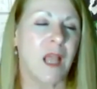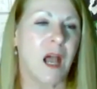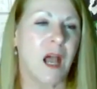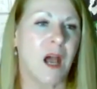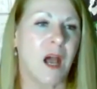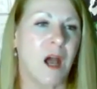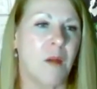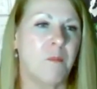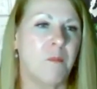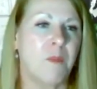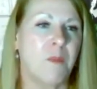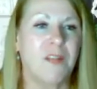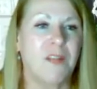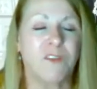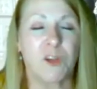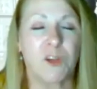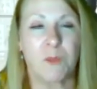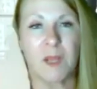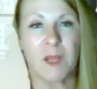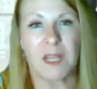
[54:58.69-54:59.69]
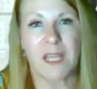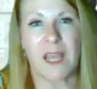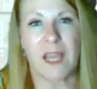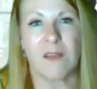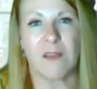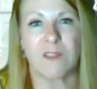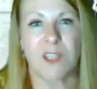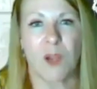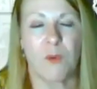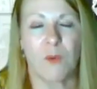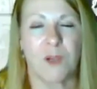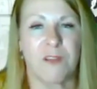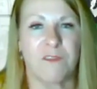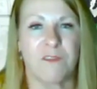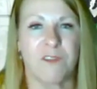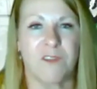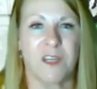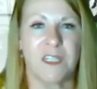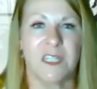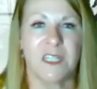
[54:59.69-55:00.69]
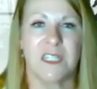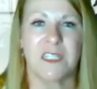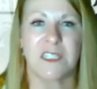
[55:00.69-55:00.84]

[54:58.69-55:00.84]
But if your account's already funded,